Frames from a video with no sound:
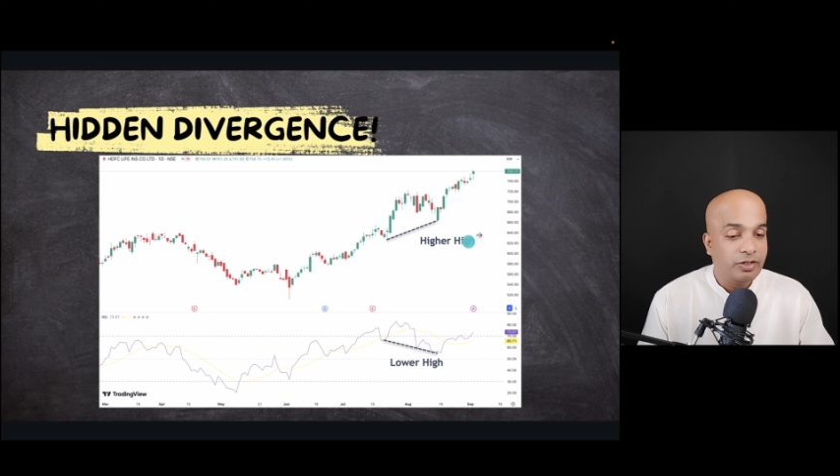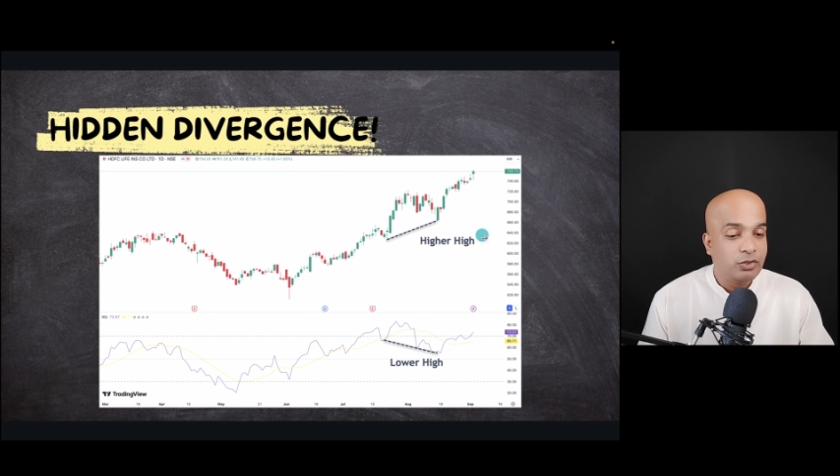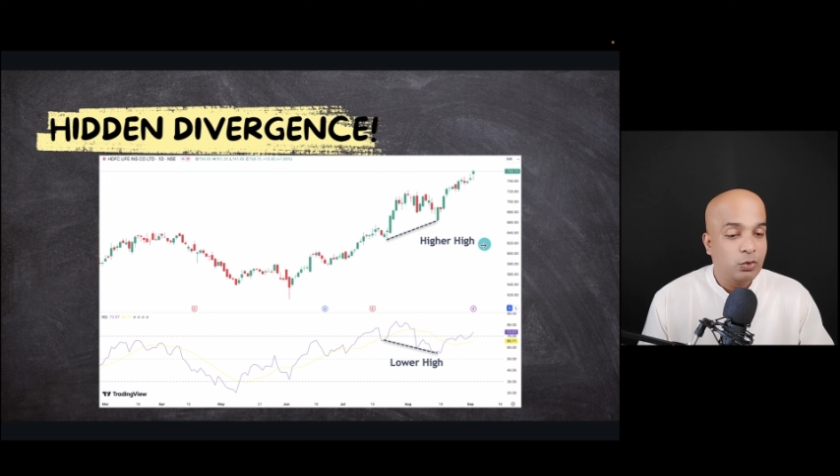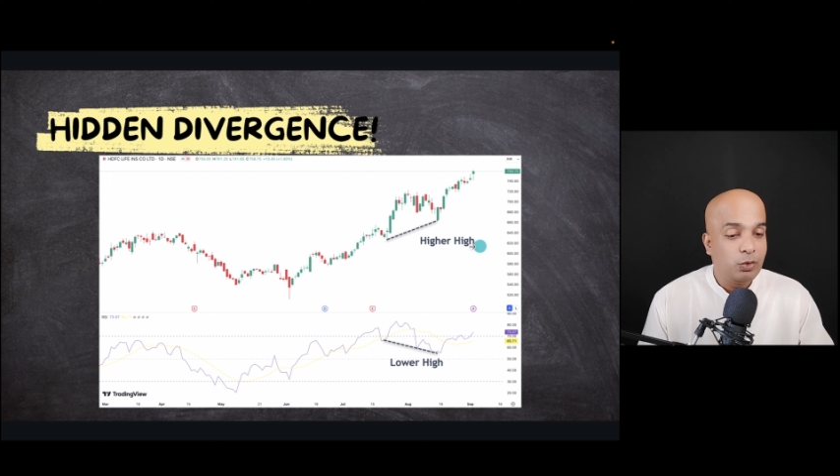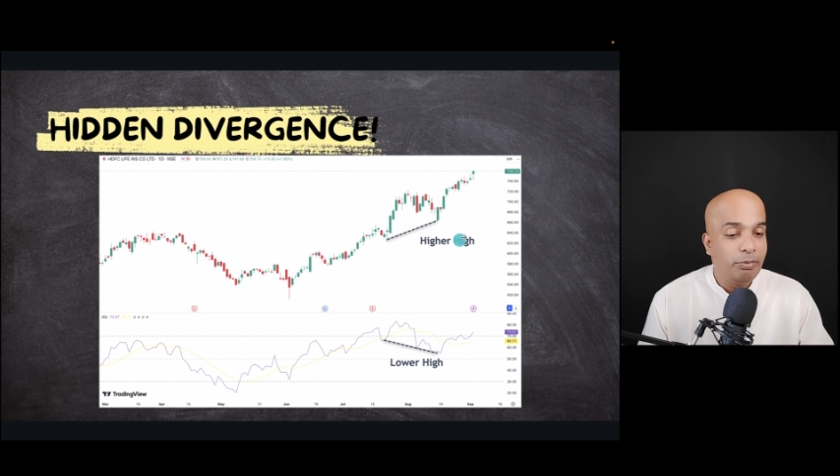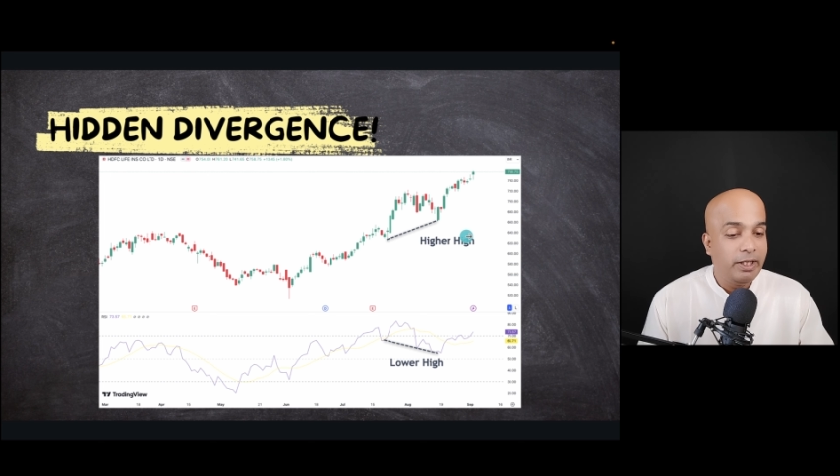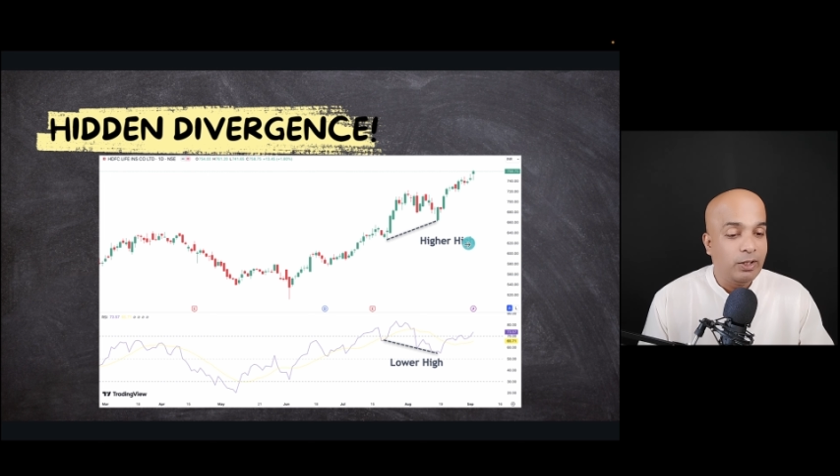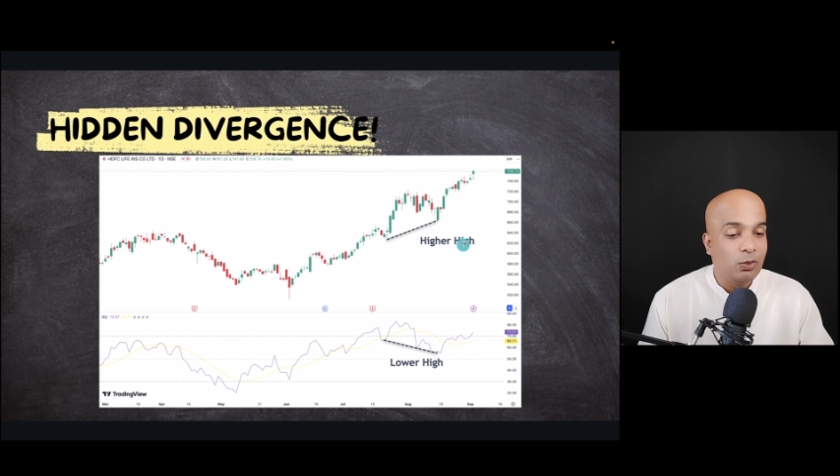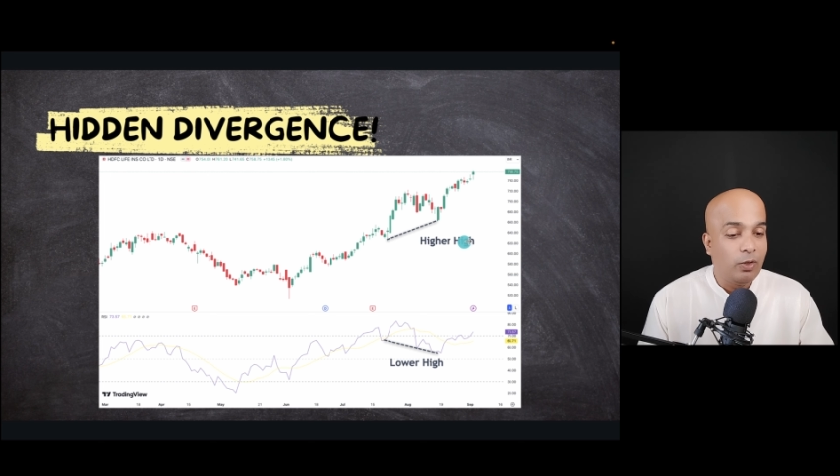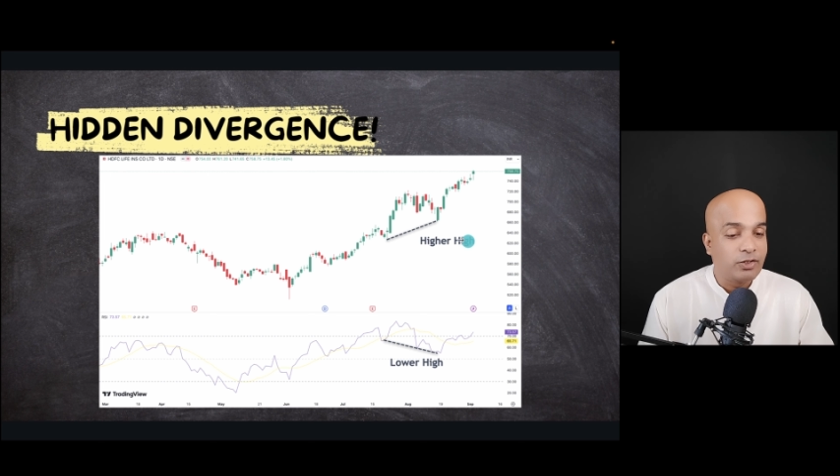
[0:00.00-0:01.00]
should be
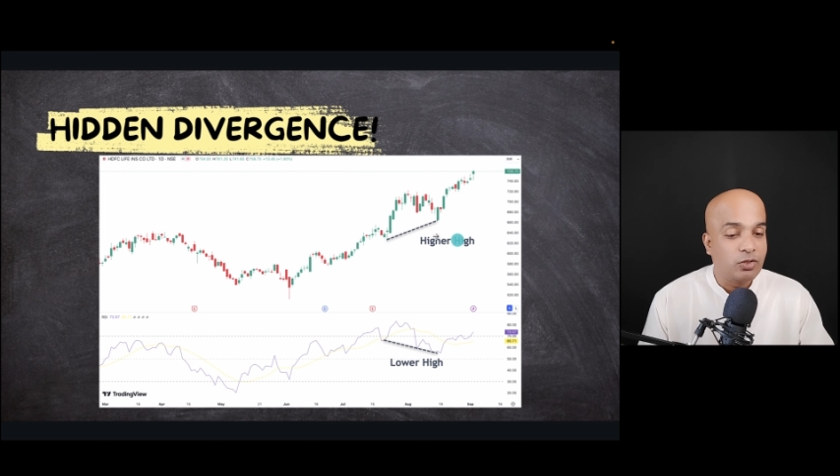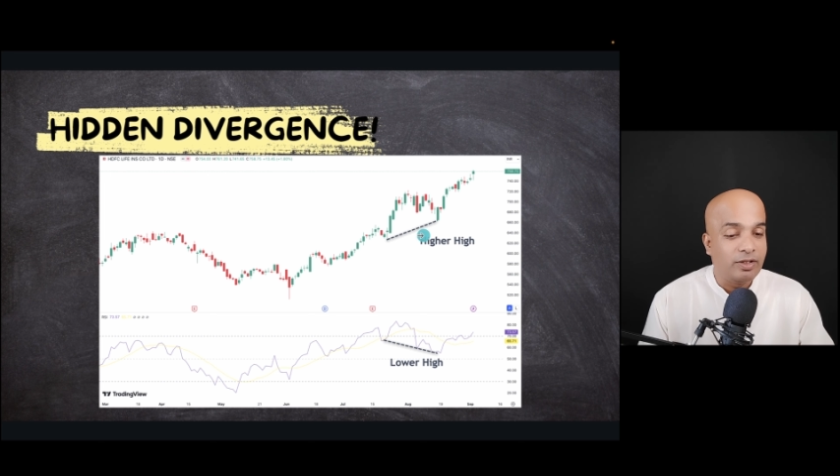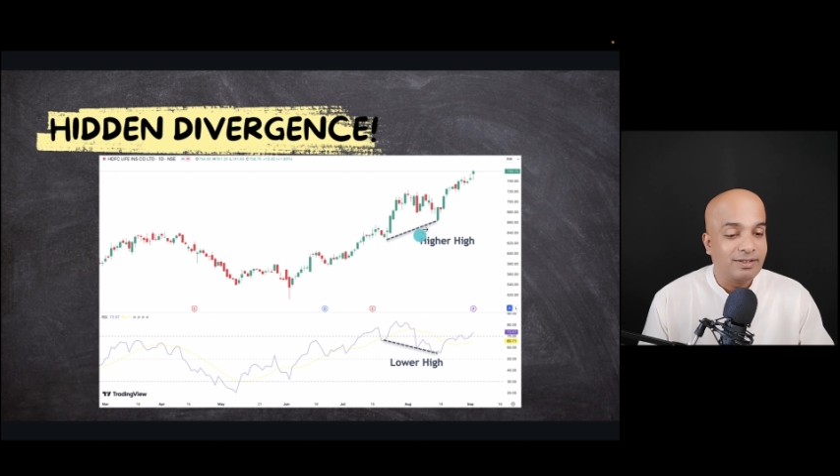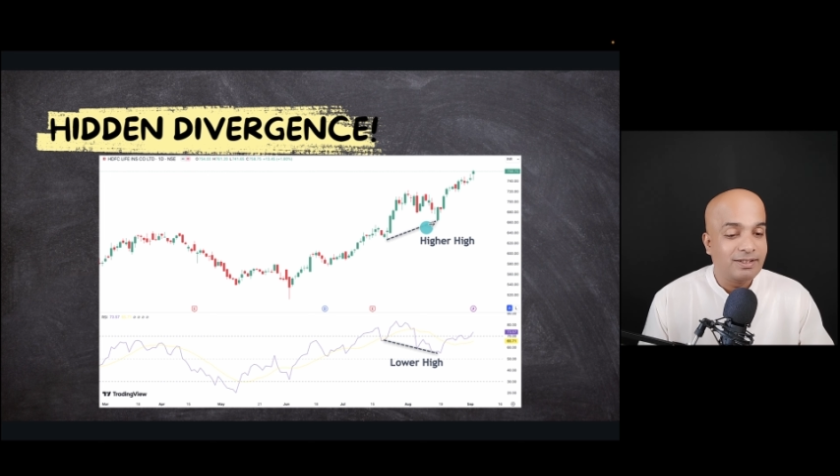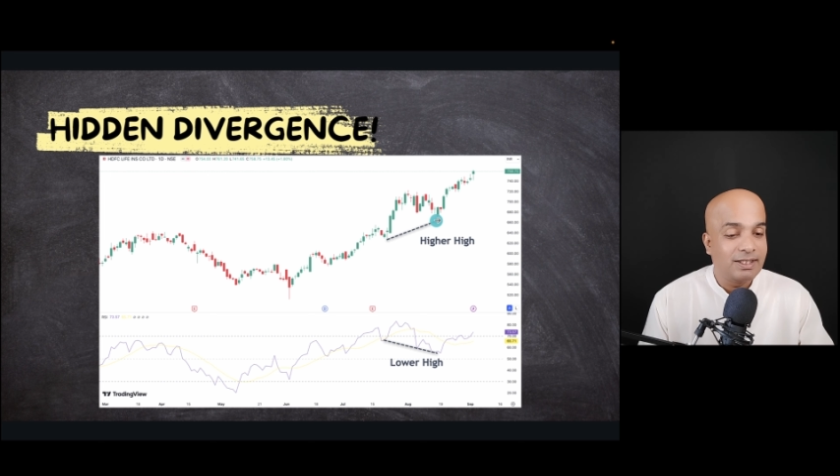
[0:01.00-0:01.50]
low actually. This is a